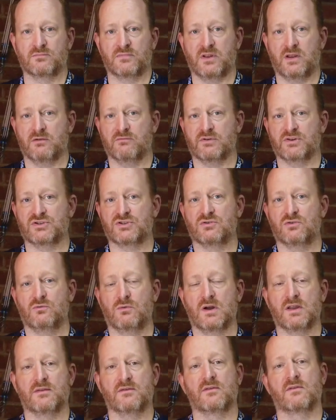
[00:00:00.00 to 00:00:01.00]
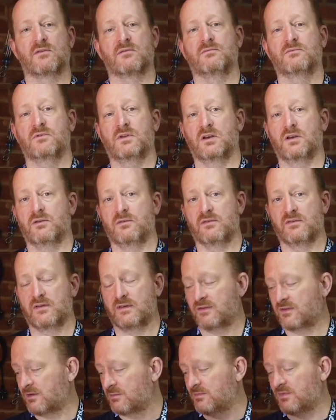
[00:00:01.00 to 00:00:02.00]
the original ones, the gluten
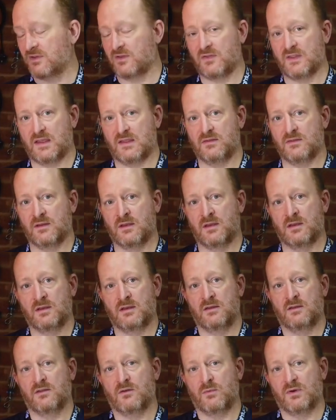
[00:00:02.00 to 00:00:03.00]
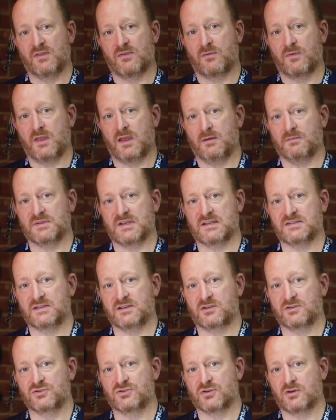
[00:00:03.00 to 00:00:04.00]
systems, and then the ones with the
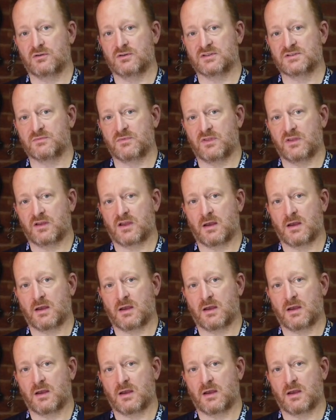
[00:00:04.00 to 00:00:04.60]
updated controllers with a